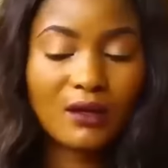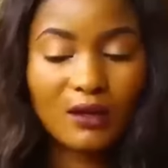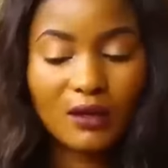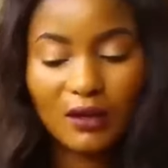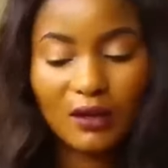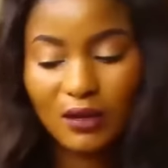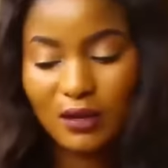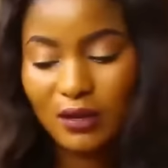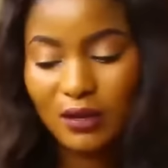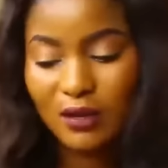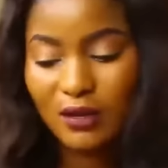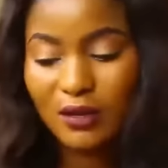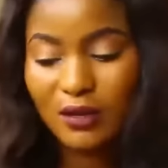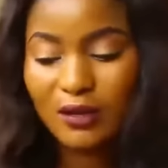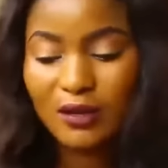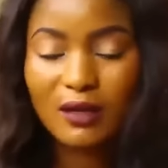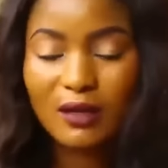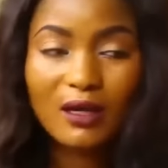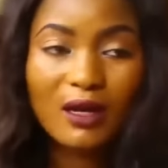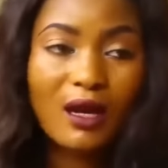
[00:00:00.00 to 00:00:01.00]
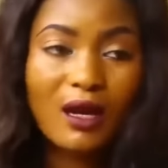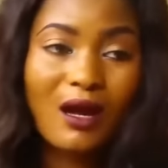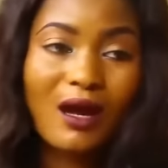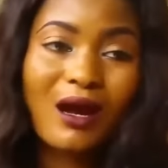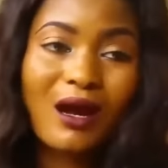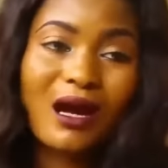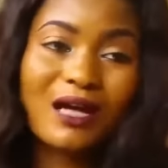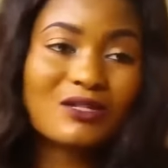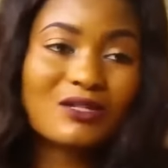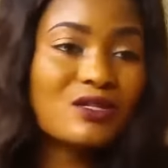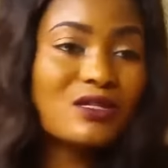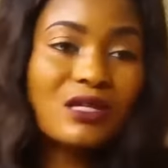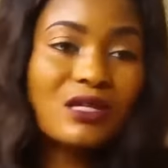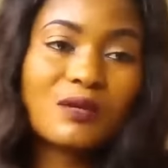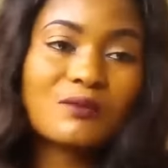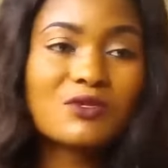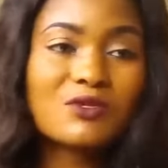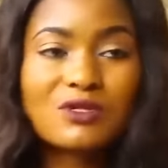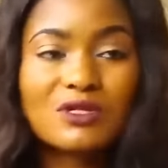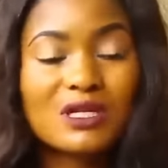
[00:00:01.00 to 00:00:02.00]
I just came
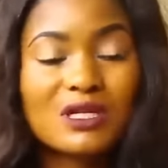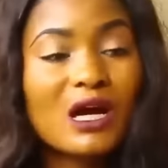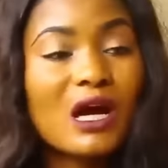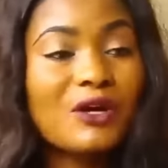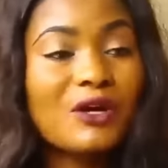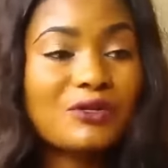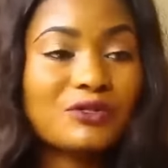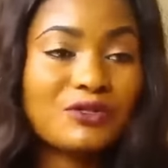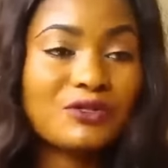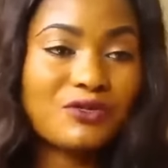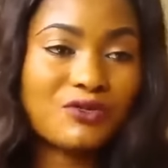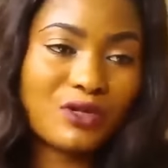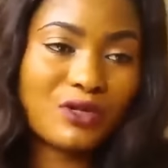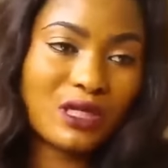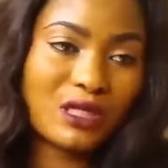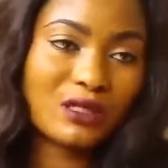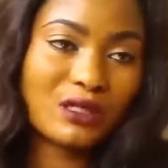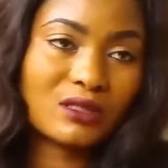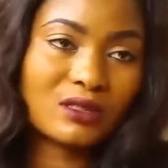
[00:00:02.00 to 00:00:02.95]
to see how you're doing.